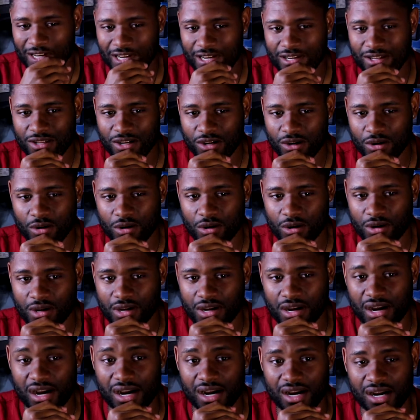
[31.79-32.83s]
And, you know,
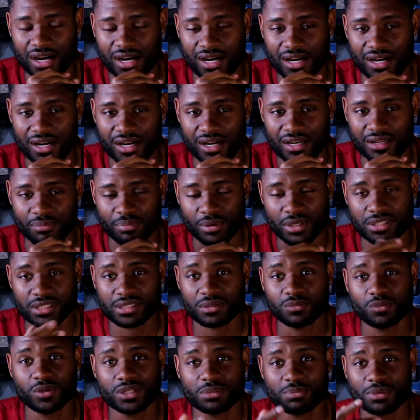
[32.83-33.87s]
the person
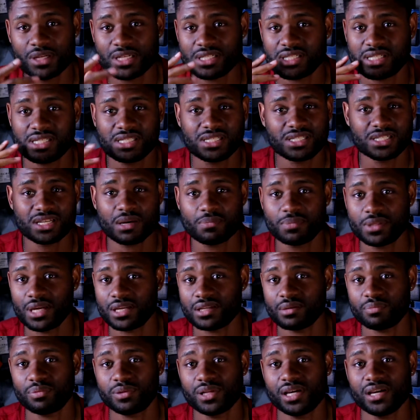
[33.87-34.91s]
I'm with, man, she jumped out
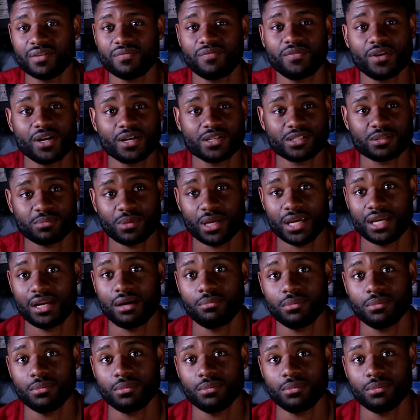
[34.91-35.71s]
the plane first, man.